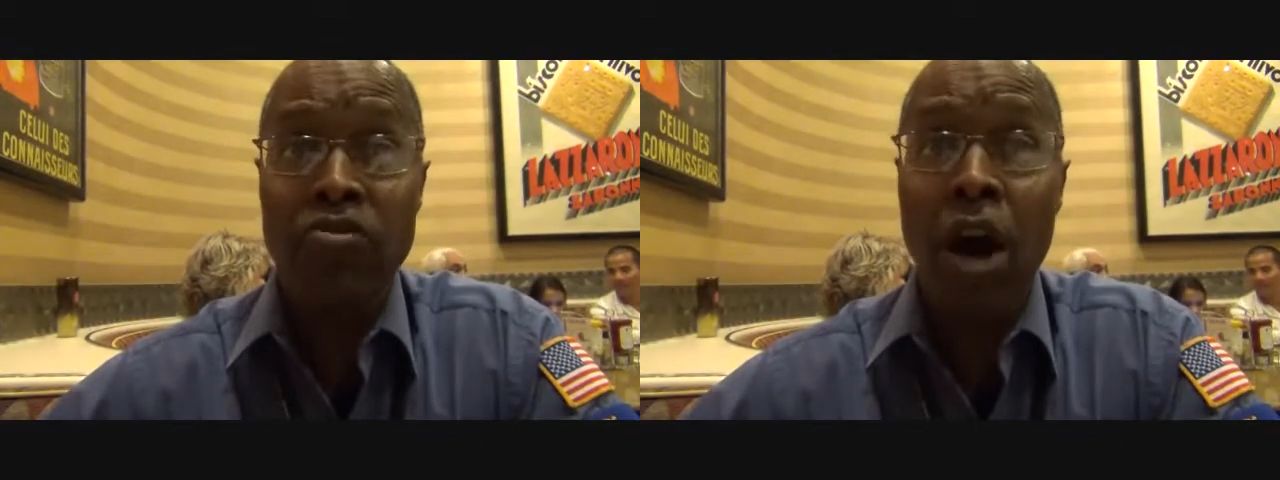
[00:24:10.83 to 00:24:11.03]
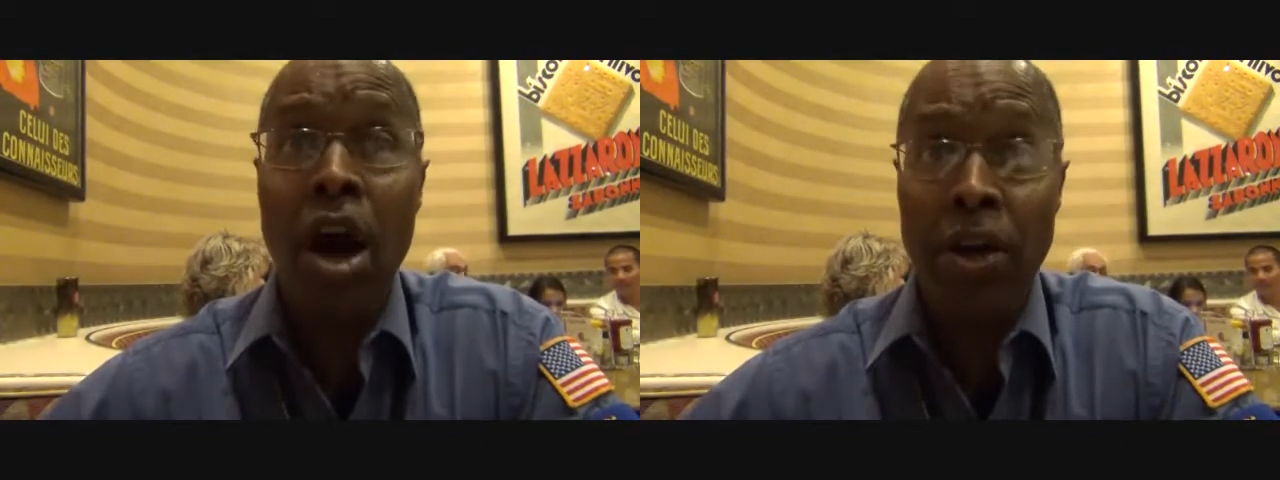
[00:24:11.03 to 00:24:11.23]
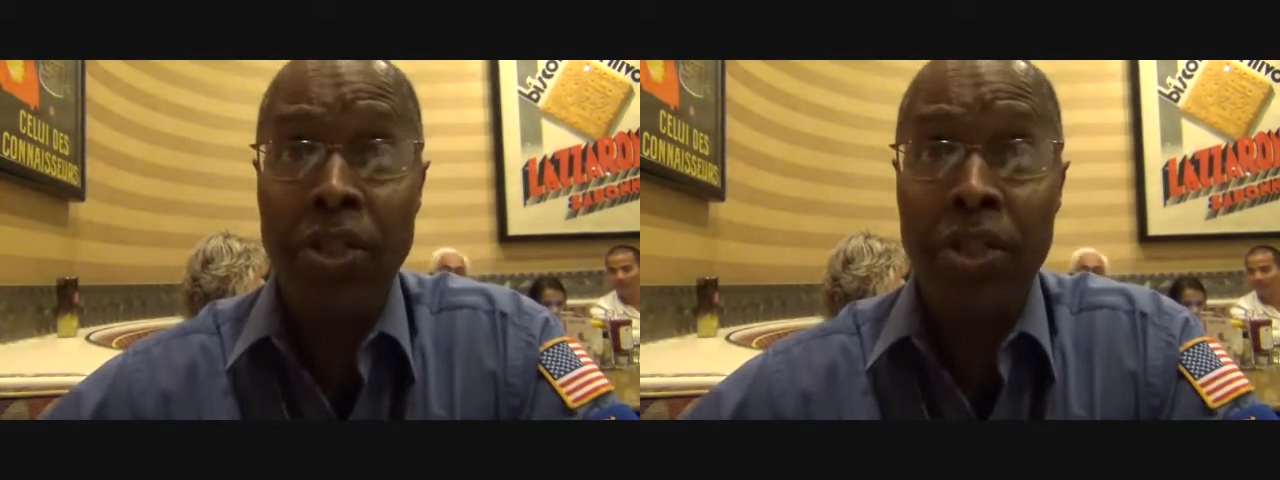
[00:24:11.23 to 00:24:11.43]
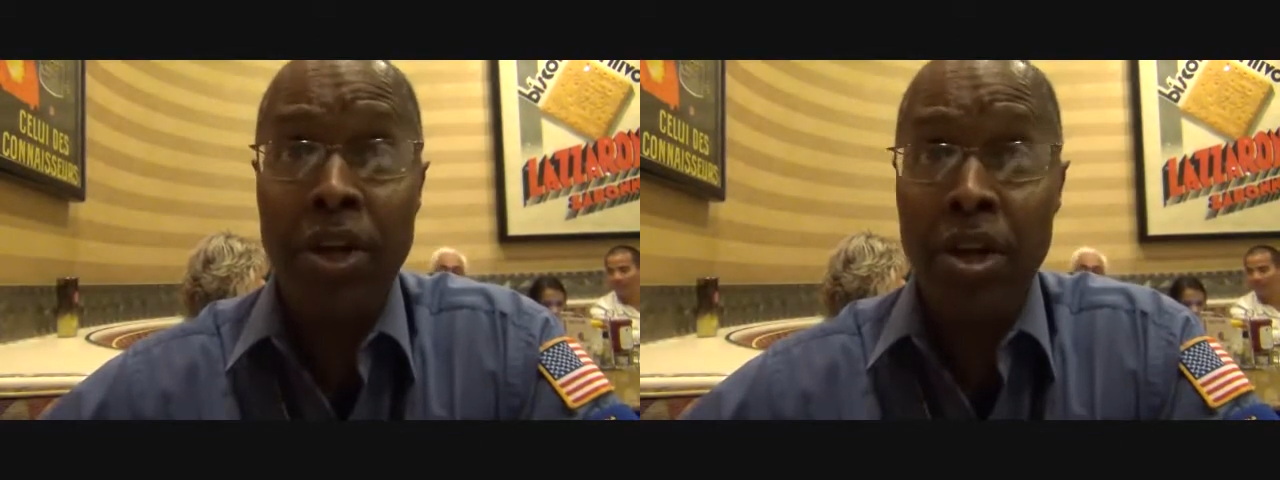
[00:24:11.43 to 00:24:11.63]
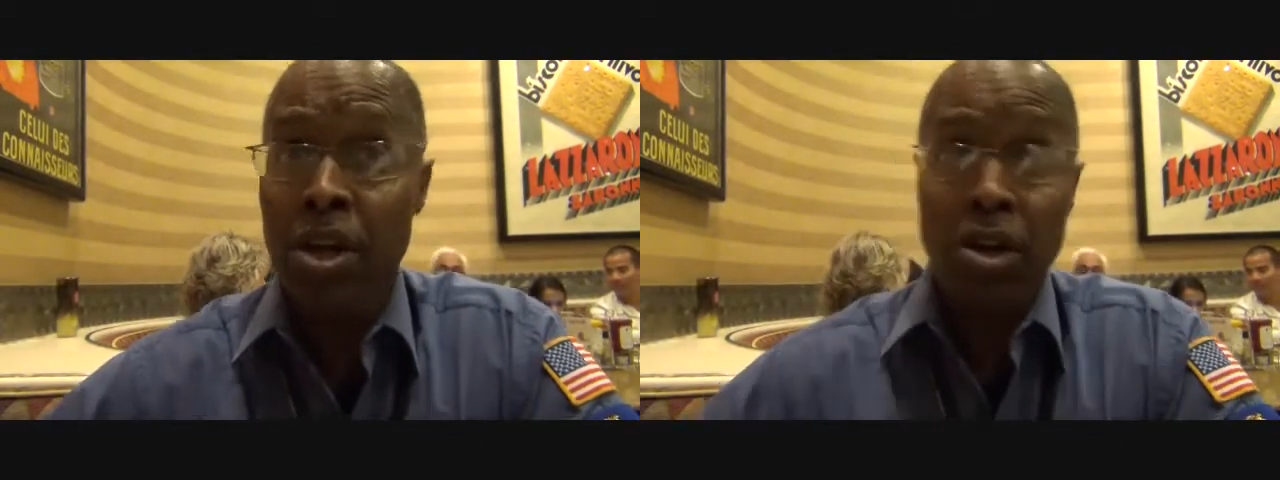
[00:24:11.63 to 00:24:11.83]
Roth,
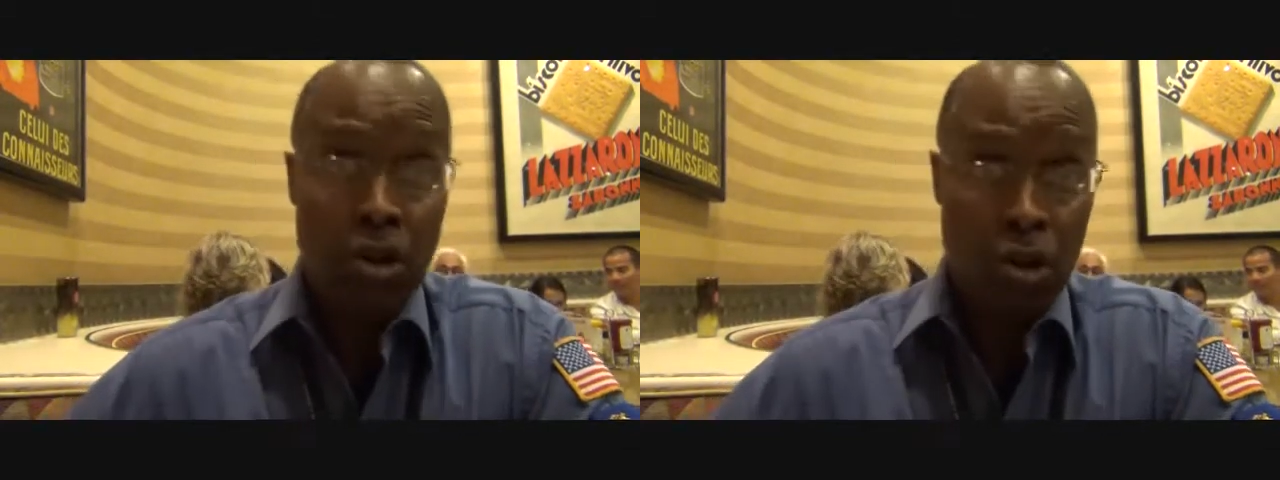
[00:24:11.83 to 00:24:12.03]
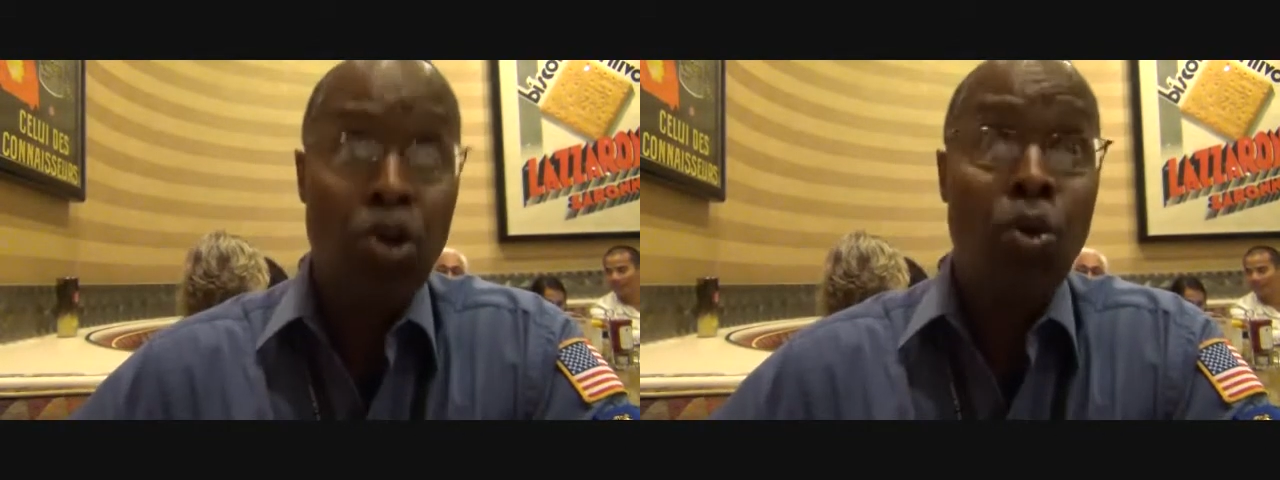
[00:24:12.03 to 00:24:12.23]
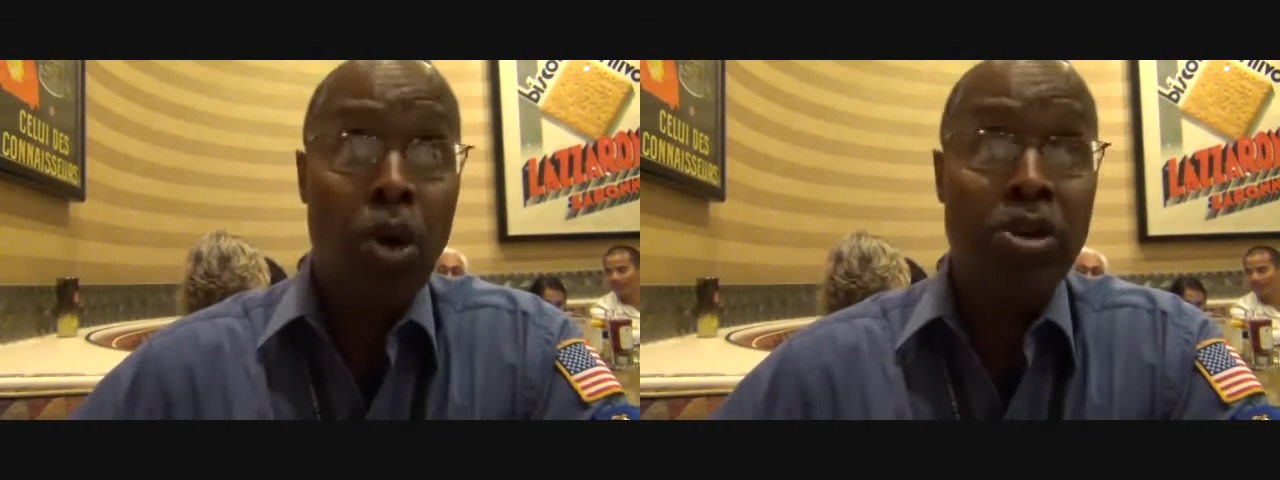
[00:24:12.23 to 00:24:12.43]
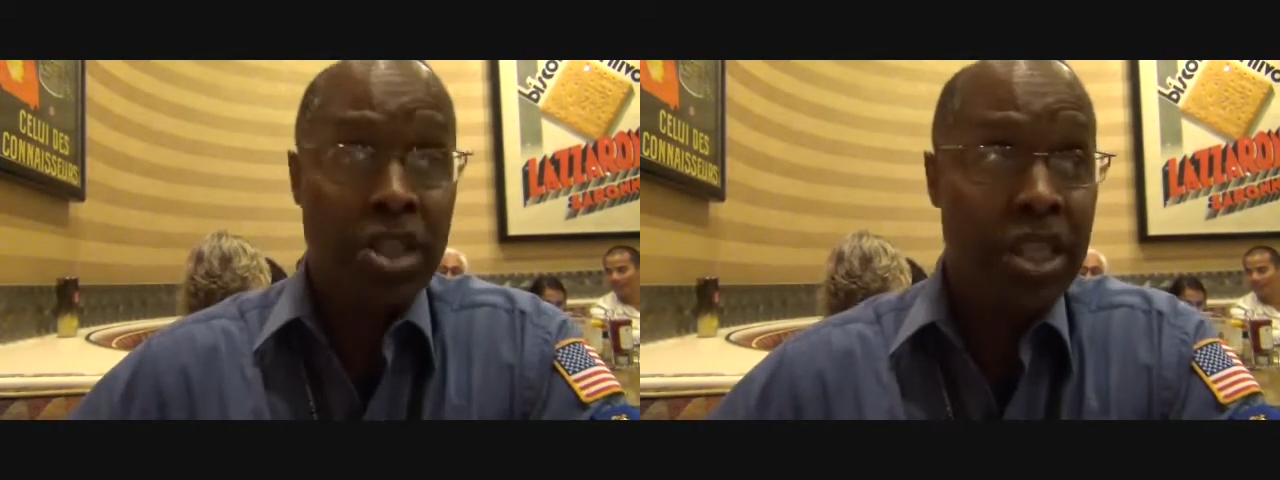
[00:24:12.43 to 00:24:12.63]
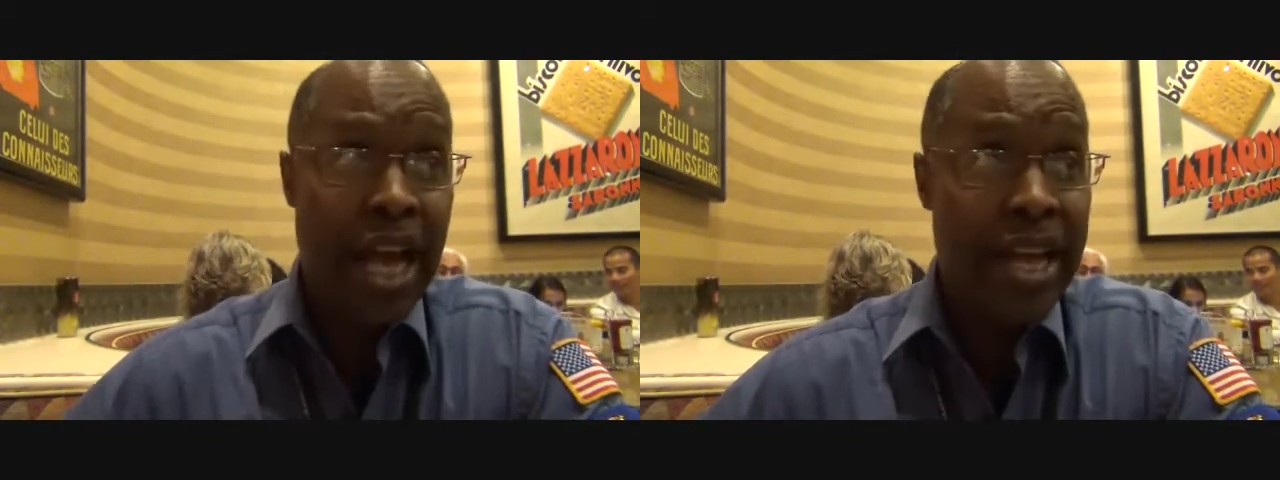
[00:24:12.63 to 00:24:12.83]
who worked
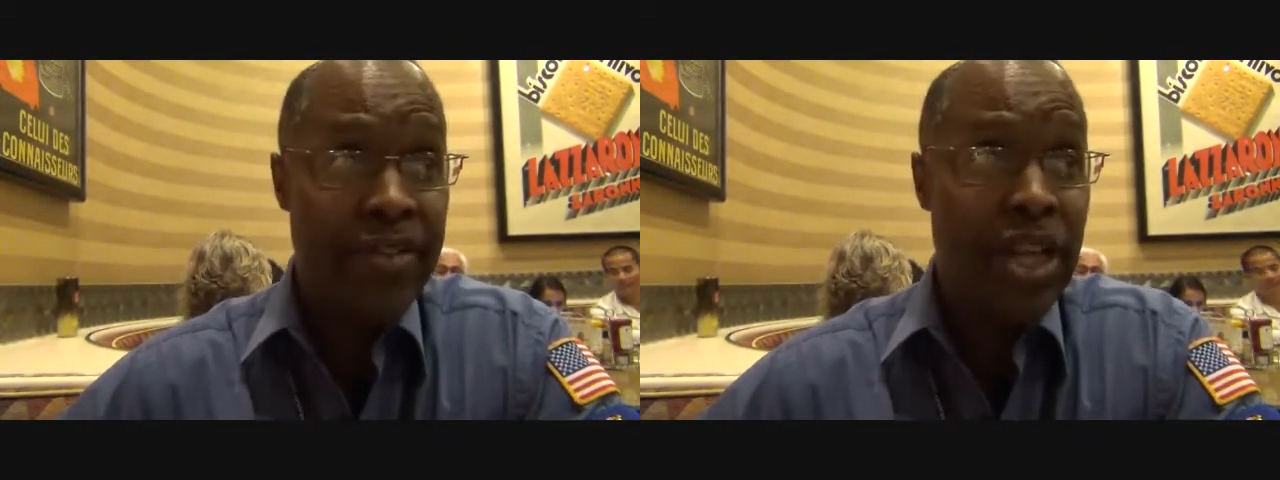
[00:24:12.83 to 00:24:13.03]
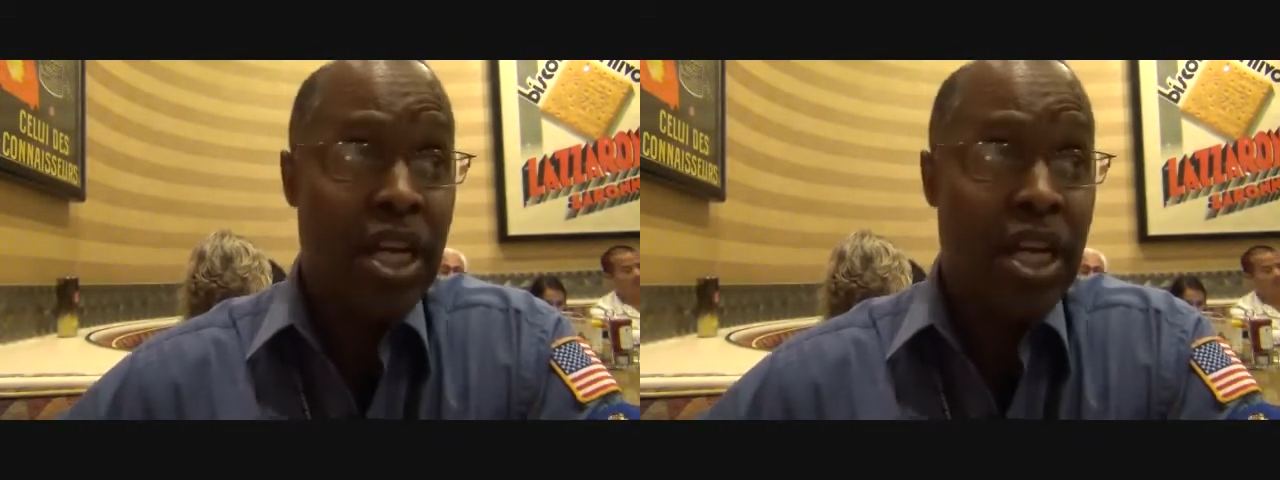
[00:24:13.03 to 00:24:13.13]
tonight.